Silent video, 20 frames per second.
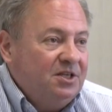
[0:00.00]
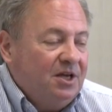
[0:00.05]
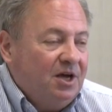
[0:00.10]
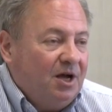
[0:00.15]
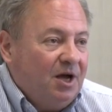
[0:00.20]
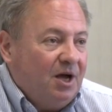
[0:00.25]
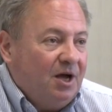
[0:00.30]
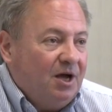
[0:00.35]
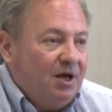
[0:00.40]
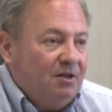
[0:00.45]

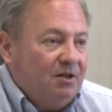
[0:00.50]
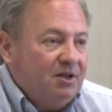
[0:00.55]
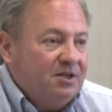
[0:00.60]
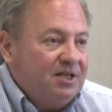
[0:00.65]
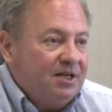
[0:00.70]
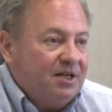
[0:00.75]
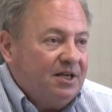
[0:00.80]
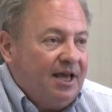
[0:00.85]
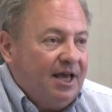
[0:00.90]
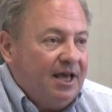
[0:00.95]
uh,
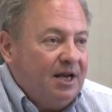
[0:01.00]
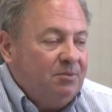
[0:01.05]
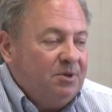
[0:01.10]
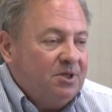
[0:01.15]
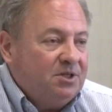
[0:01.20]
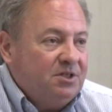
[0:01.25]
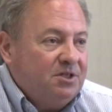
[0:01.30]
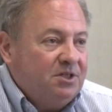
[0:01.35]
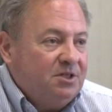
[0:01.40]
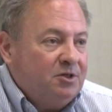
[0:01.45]
illicit
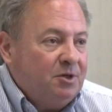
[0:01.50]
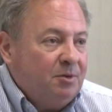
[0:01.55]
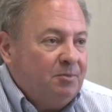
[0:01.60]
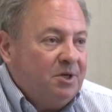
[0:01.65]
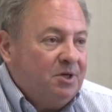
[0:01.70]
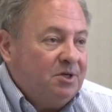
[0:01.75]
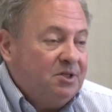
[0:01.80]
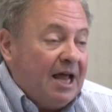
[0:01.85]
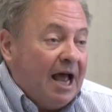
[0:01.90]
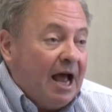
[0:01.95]
cannabis
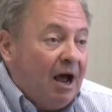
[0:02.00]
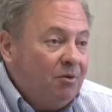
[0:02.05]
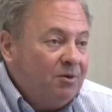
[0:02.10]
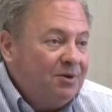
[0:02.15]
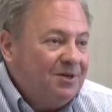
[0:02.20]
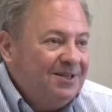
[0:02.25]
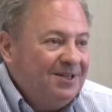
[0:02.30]
distributors down.